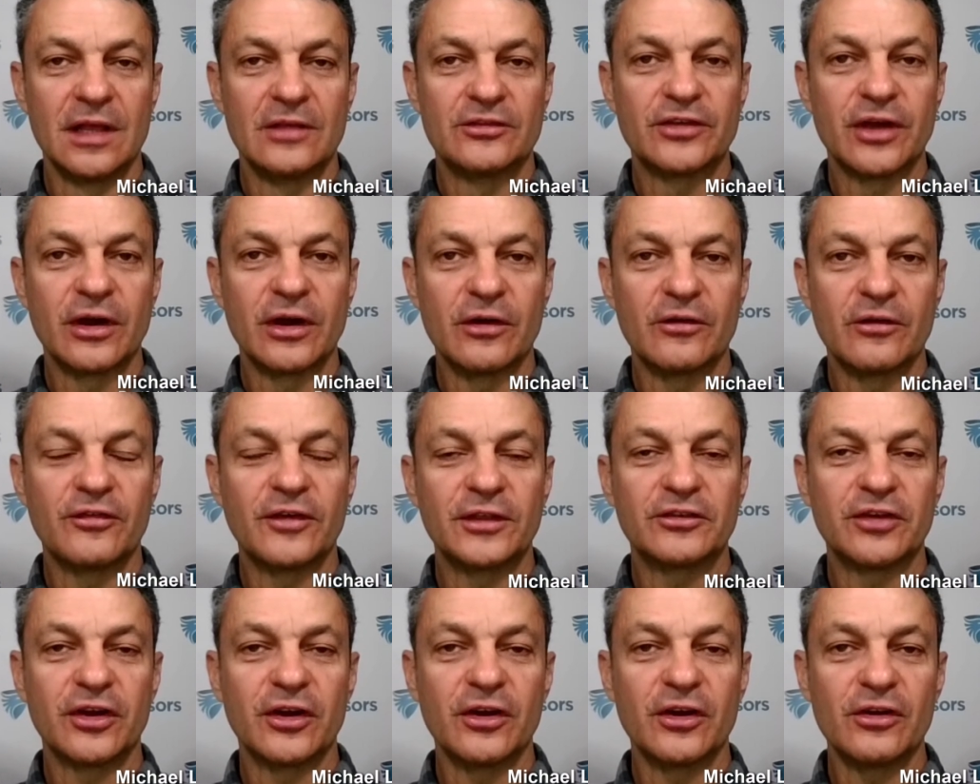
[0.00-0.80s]
So if
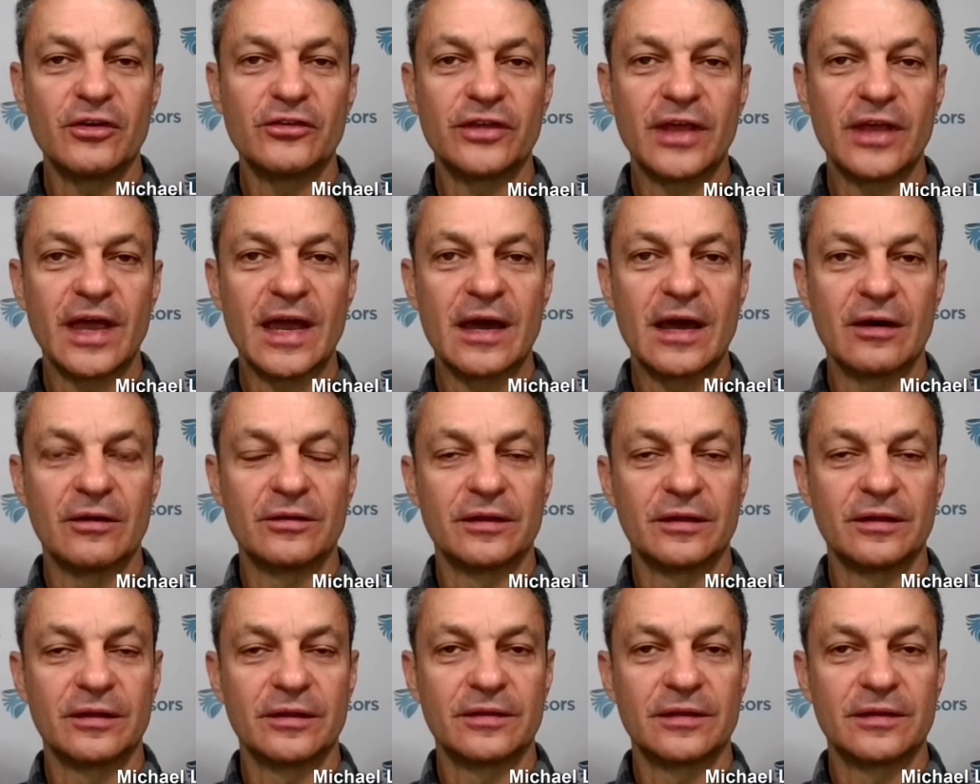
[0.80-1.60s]
it turns
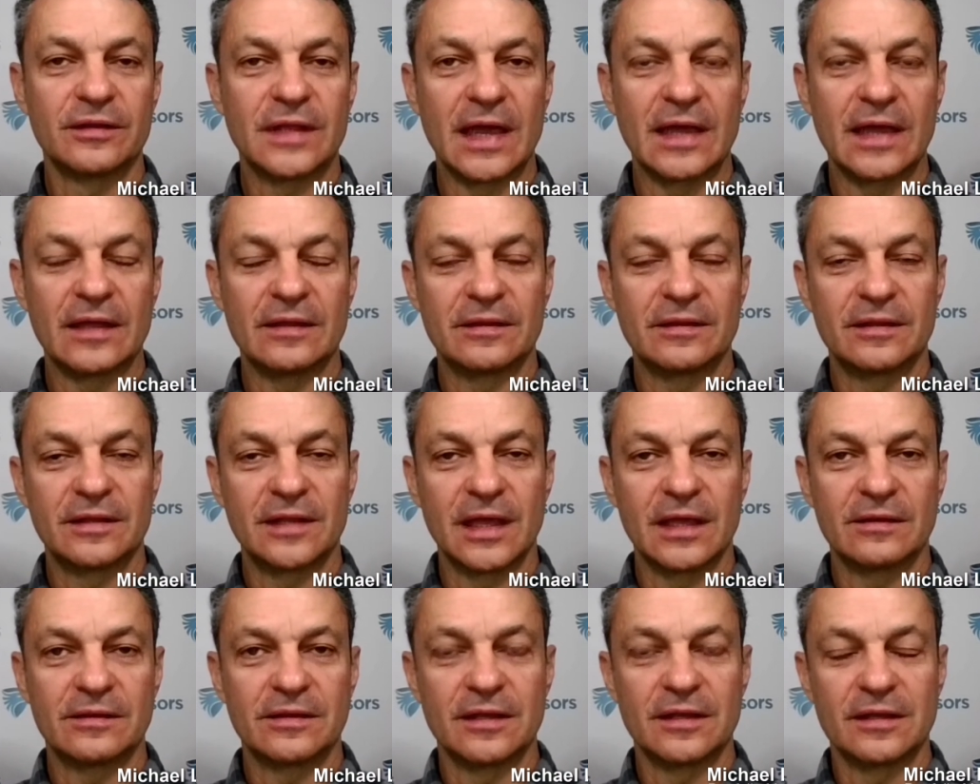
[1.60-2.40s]
out that
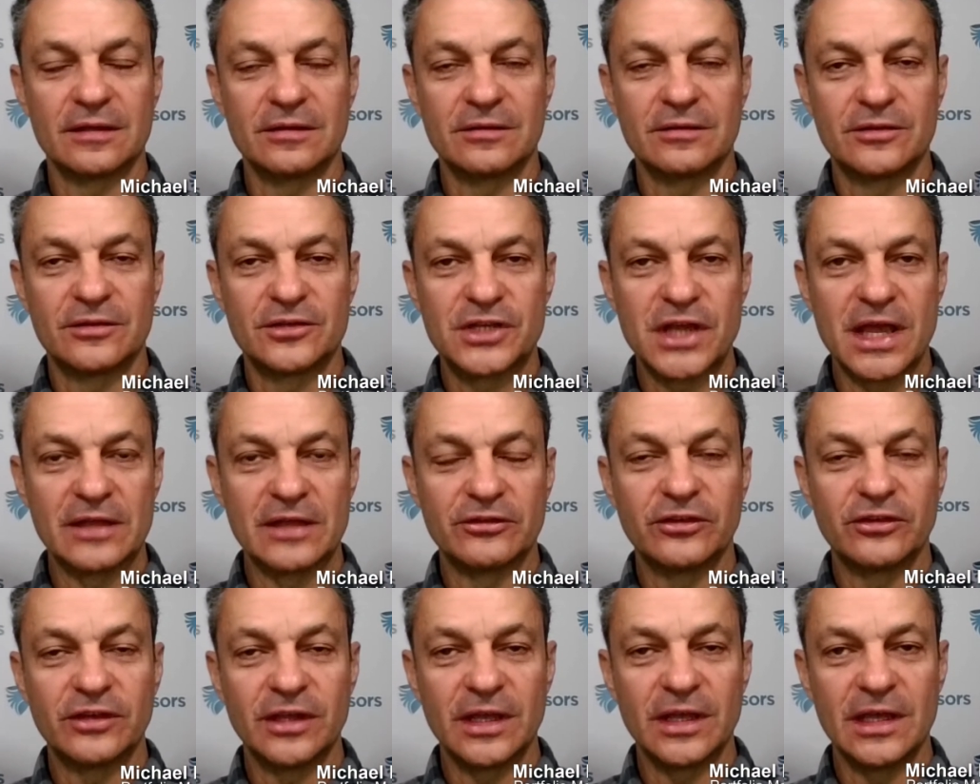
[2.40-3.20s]
the
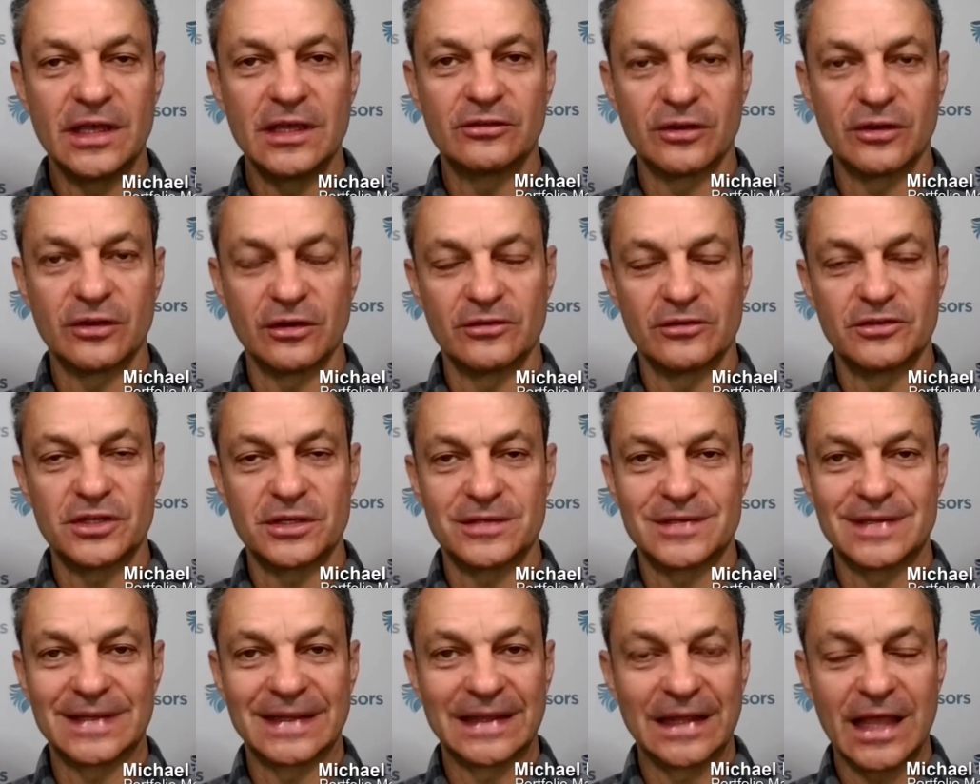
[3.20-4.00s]
Gen Zs are
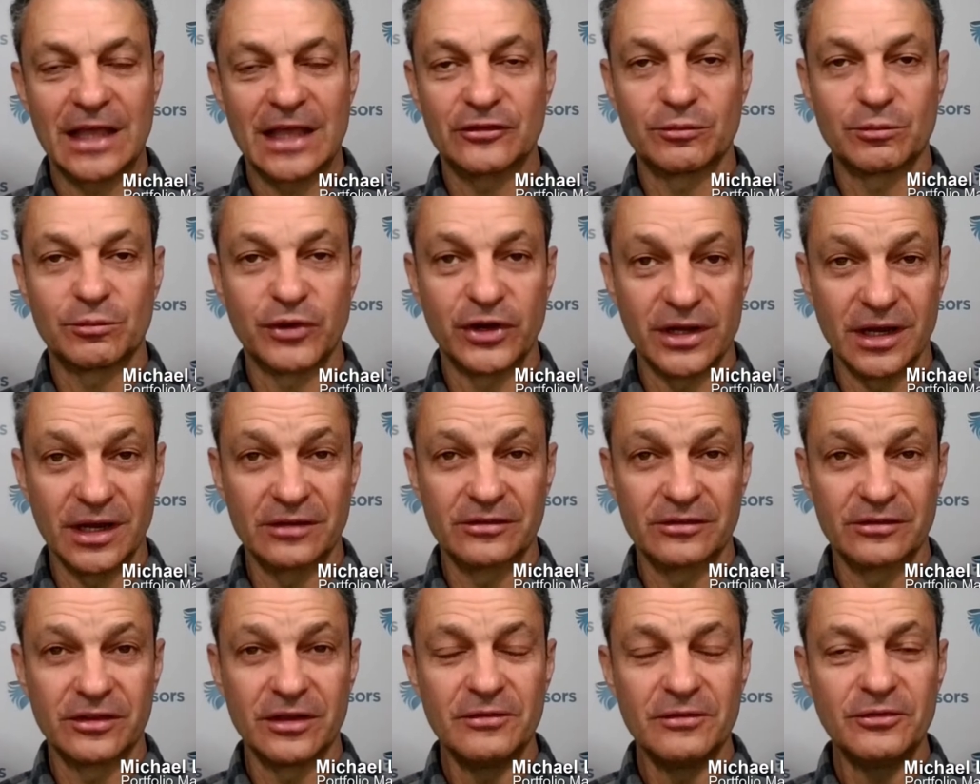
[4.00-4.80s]
just less
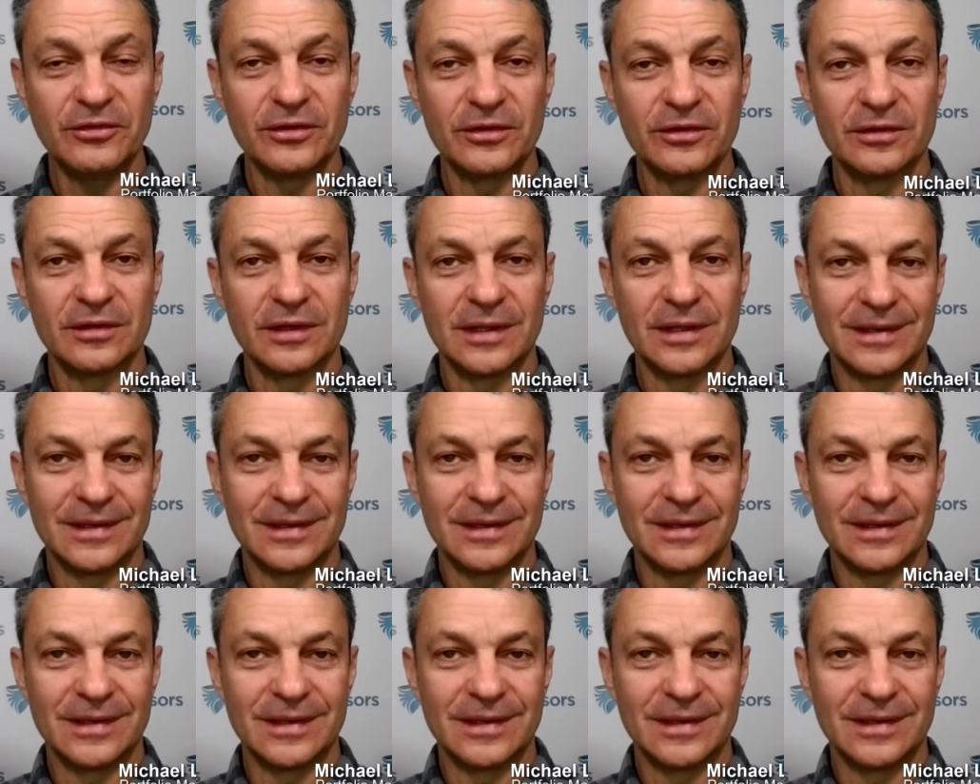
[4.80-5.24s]
productive,